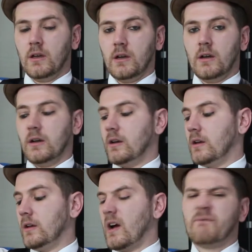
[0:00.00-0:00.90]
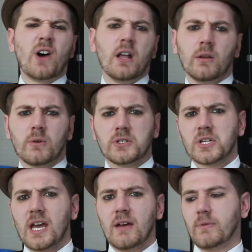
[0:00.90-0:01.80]
a follower and just
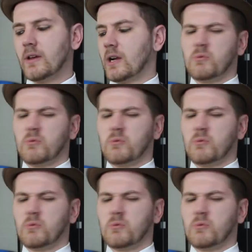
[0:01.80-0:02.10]
have a